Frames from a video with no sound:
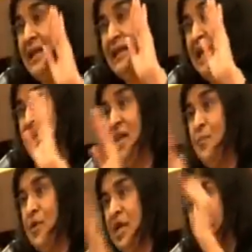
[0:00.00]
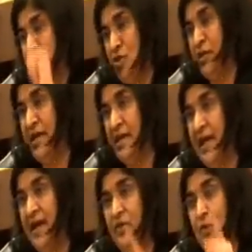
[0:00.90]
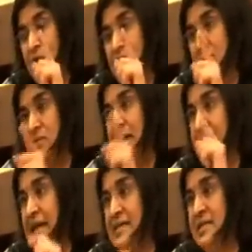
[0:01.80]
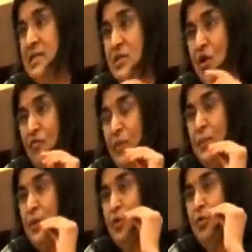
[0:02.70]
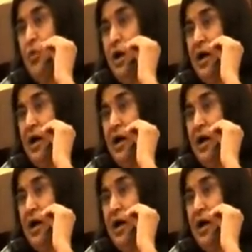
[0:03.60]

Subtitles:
They're liberally doing it. Have you read cases of people who